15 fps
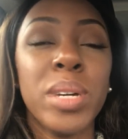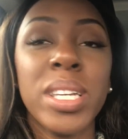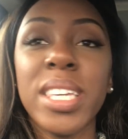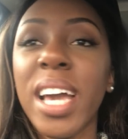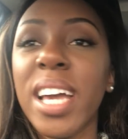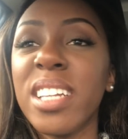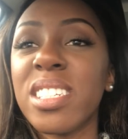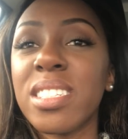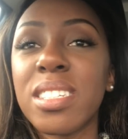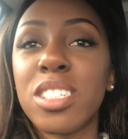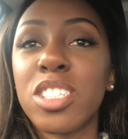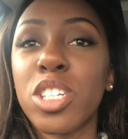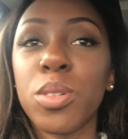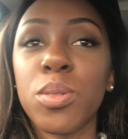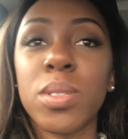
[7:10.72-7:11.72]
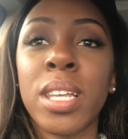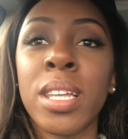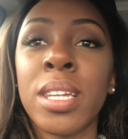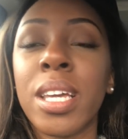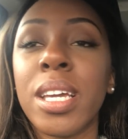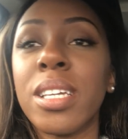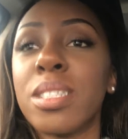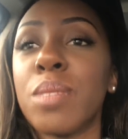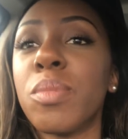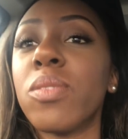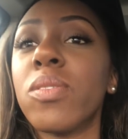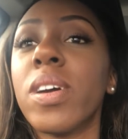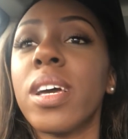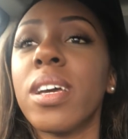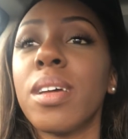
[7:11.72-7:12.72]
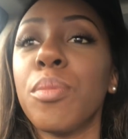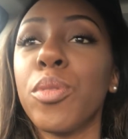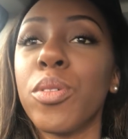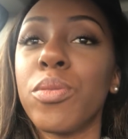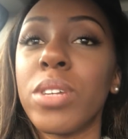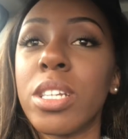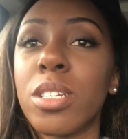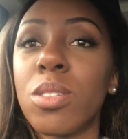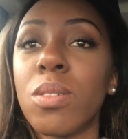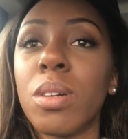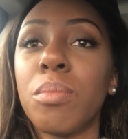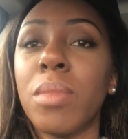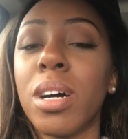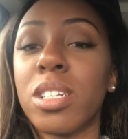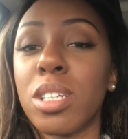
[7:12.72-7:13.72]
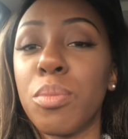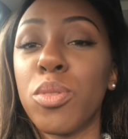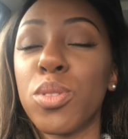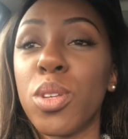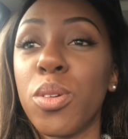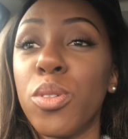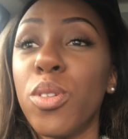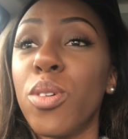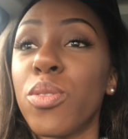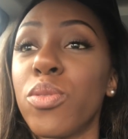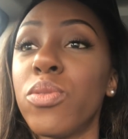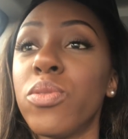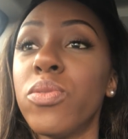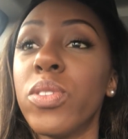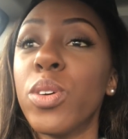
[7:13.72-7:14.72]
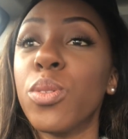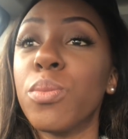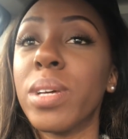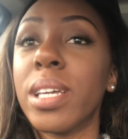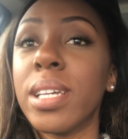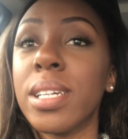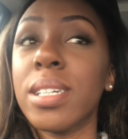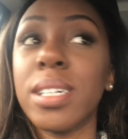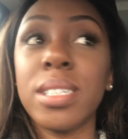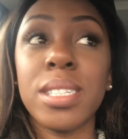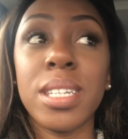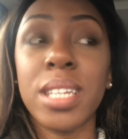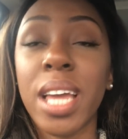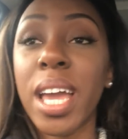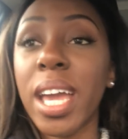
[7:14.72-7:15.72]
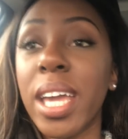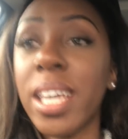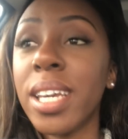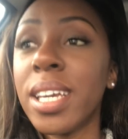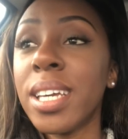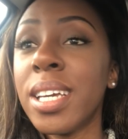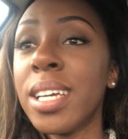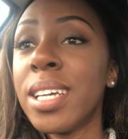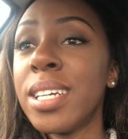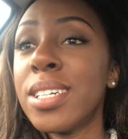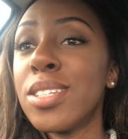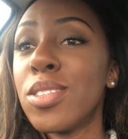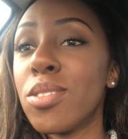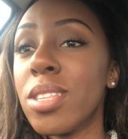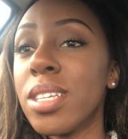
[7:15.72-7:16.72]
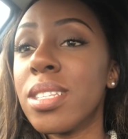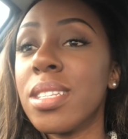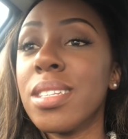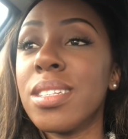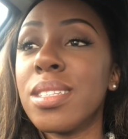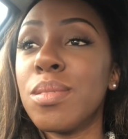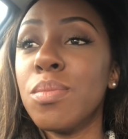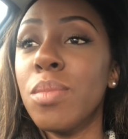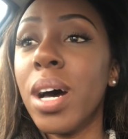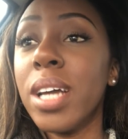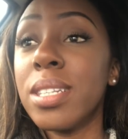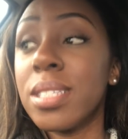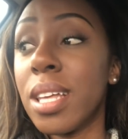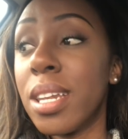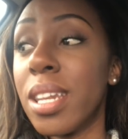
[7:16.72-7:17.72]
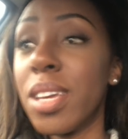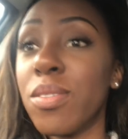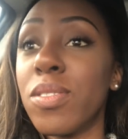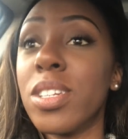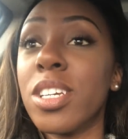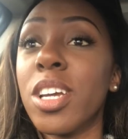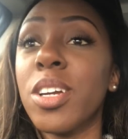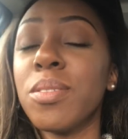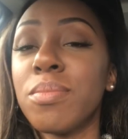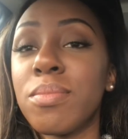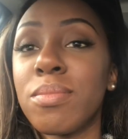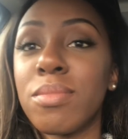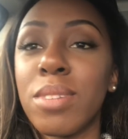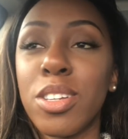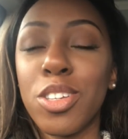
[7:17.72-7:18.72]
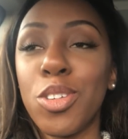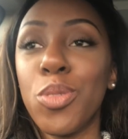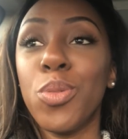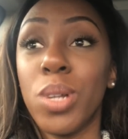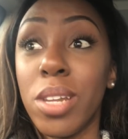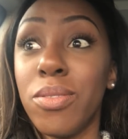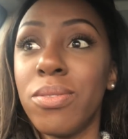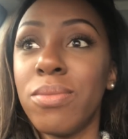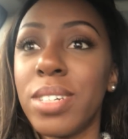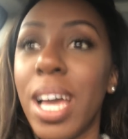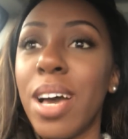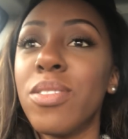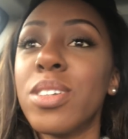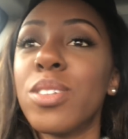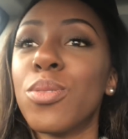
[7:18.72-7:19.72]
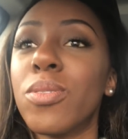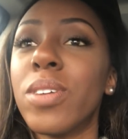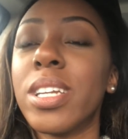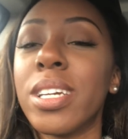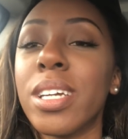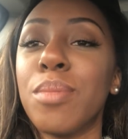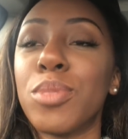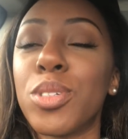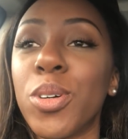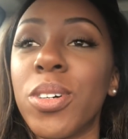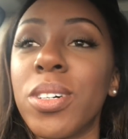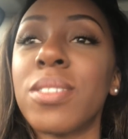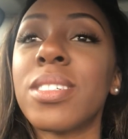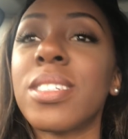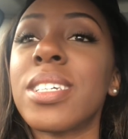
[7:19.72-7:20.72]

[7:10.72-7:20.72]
But yeah, just a chill Sunday, to be fair. I'm not really doing much. I'm also not filming today, so this is my Sunday video. You will have gathered already, I'm sure.